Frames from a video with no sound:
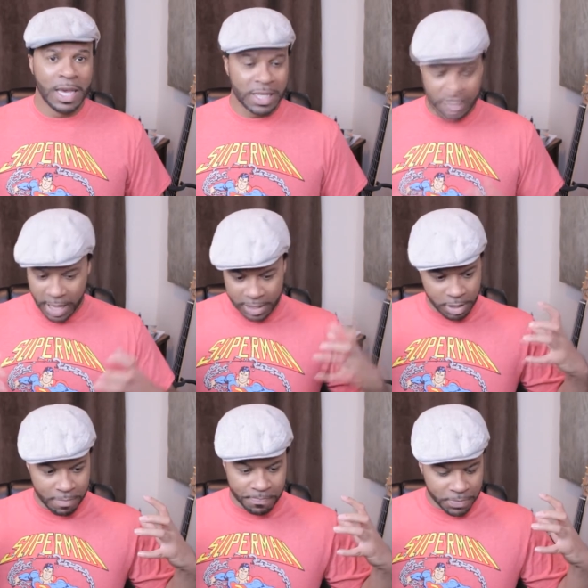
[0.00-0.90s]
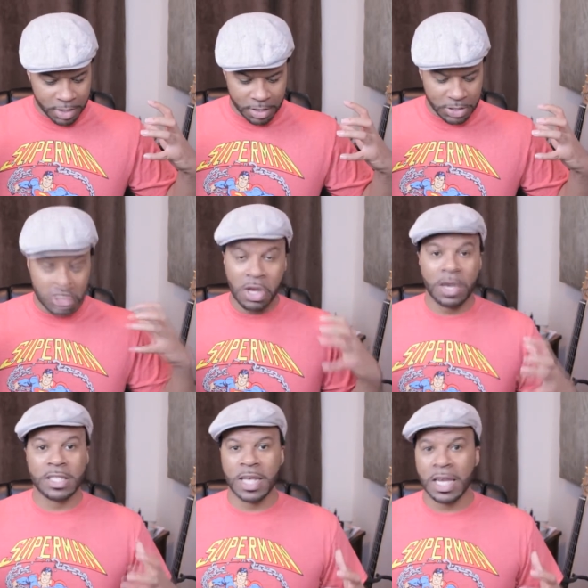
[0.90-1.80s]
it's like the
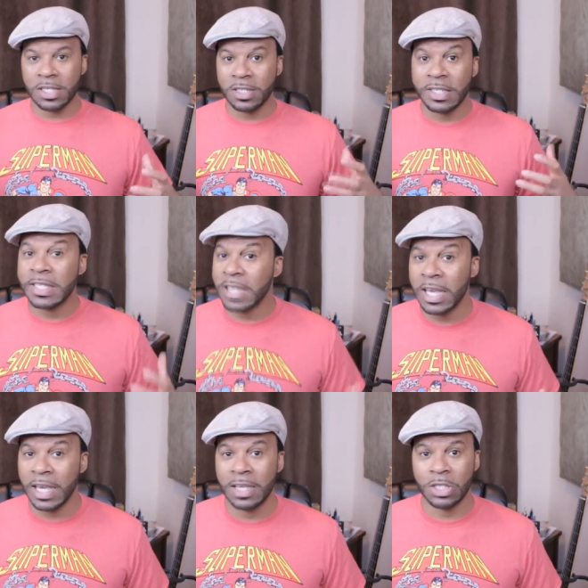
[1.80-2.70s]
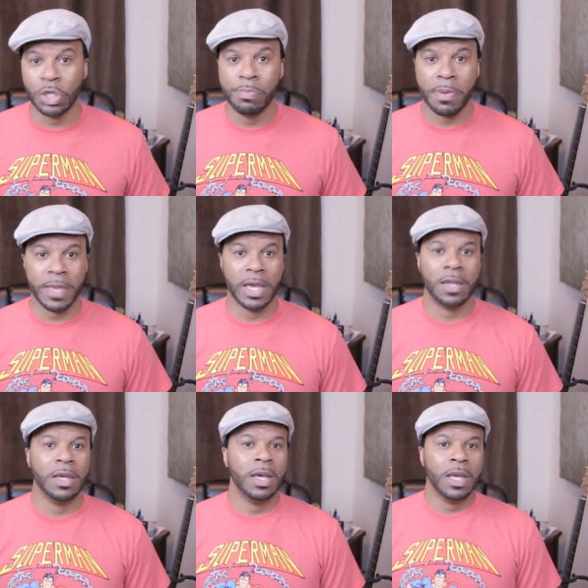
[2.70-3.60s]
song is actually singing
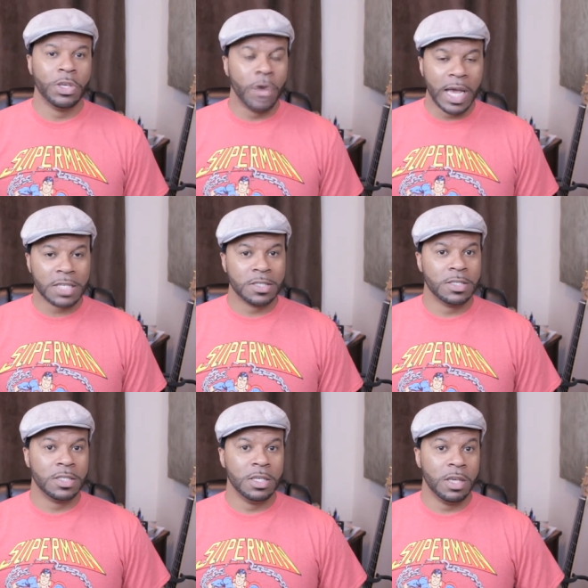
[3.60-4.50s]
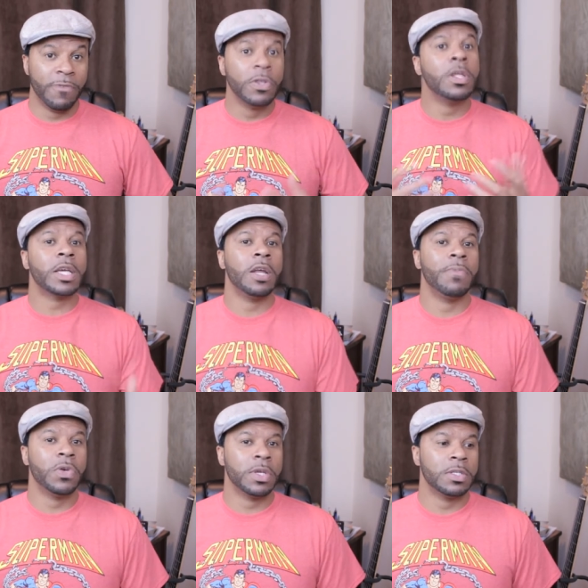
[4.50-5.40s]
Superman. You'll actually see, if you look it
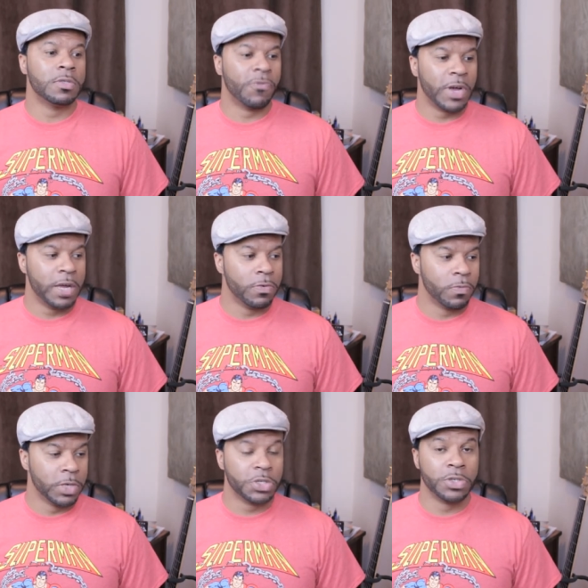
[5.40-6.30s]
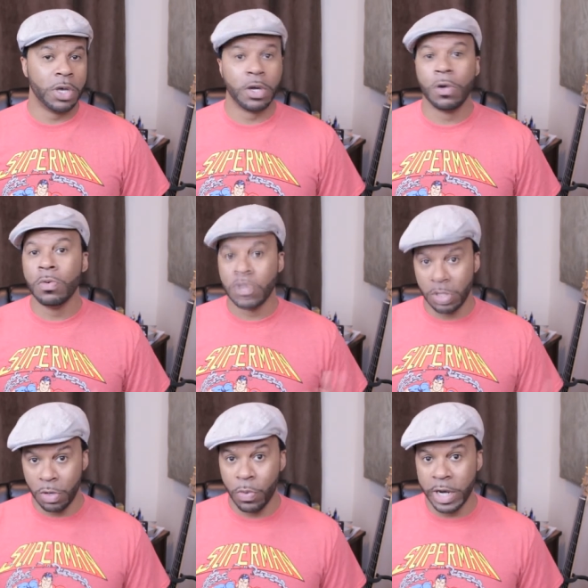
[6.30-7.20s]
up, you can find Richard Donner, who was
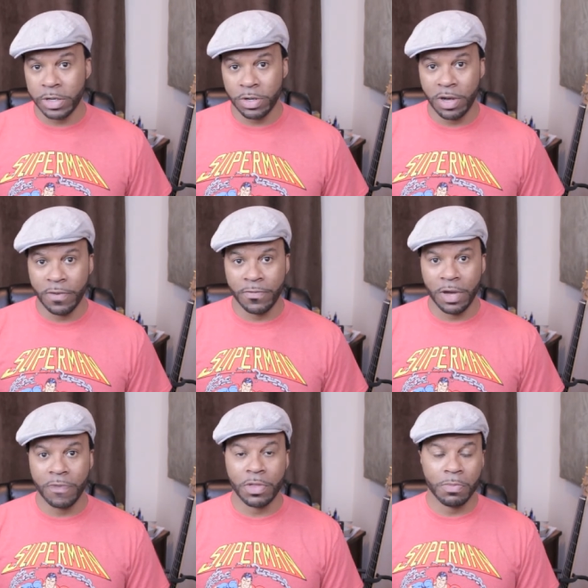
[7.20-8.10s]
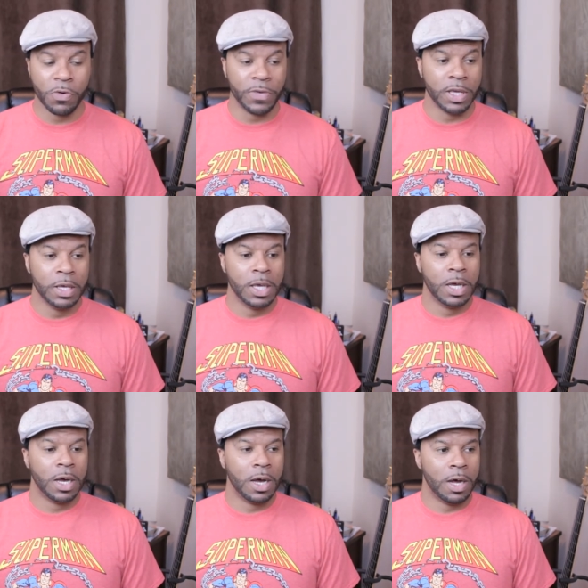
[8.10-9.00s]
the director of the movie,
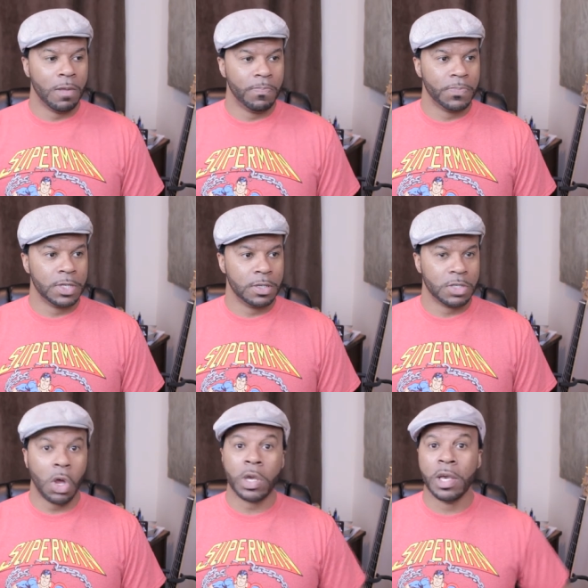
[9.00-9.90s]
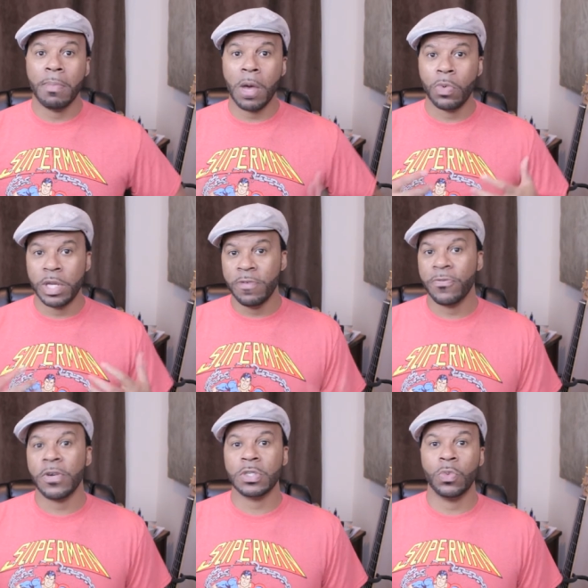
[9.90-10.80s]
talking about when he
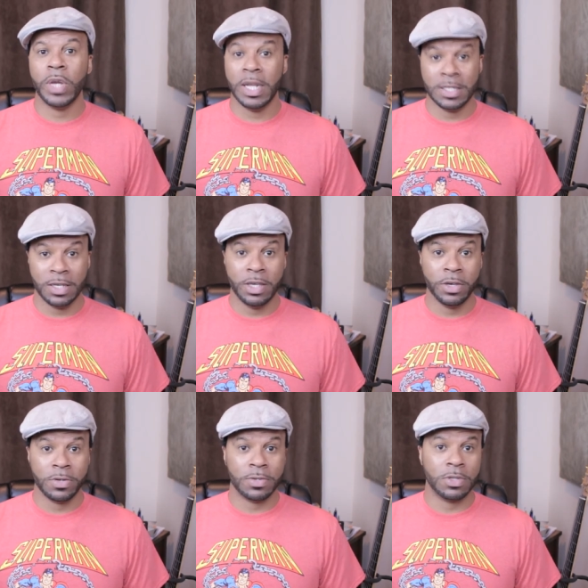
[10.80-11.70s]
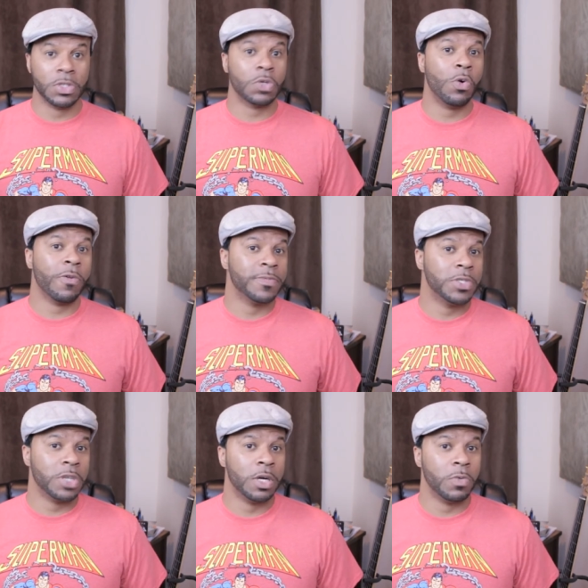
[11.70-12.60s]
first went in to hear the score
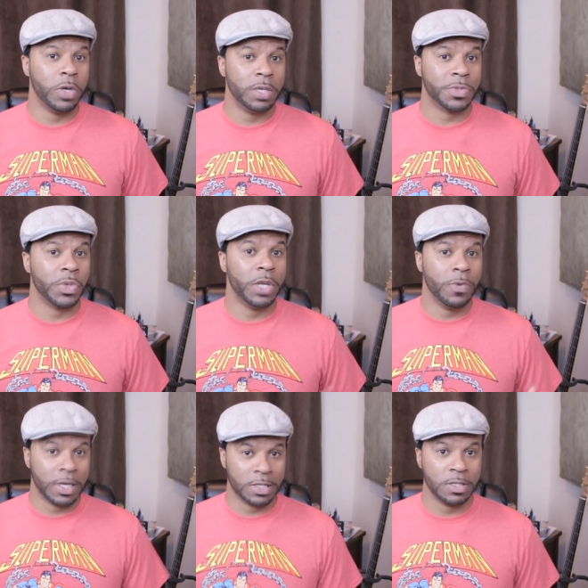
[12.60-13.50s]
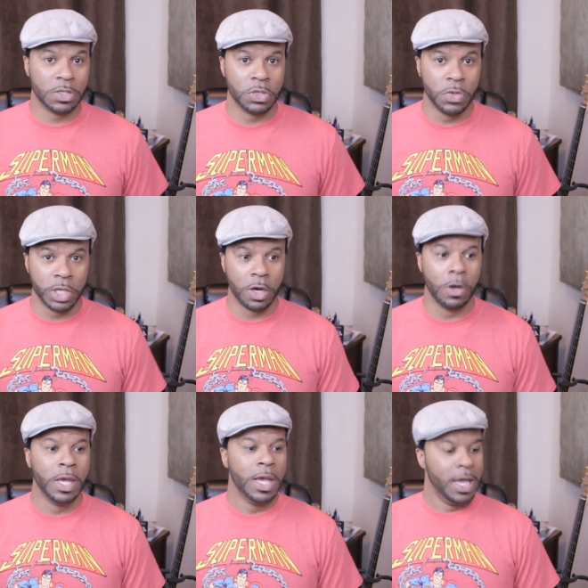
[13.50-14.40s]
from John Williams when he went into the studio,